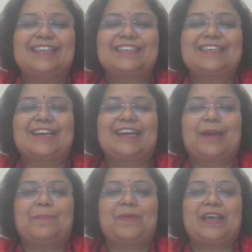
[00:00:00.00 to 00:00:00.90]
just
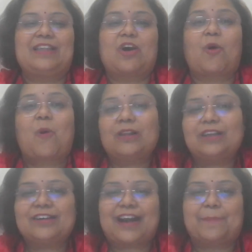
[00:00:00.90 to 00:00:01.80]
keeping all
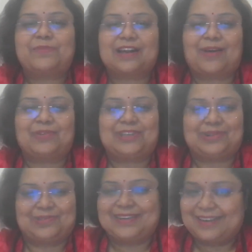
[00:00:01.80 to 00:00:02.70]
the craps around
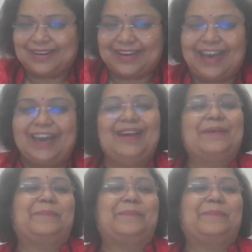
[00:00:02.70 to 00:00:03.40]
you. Okay.